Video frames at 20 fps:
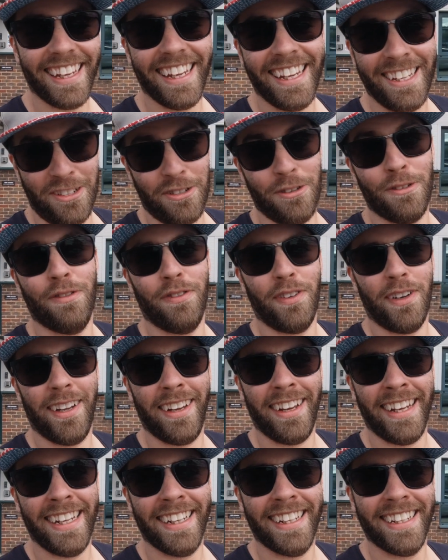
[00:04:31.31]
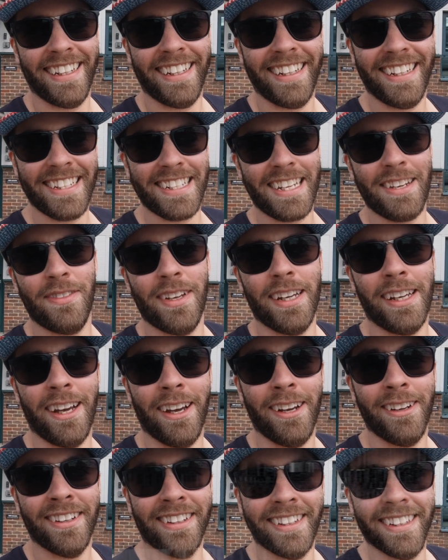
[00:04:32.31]
it should fly. Let's give it a
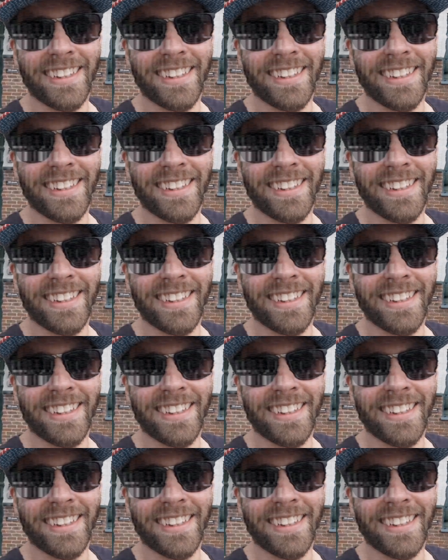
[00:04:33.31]
go.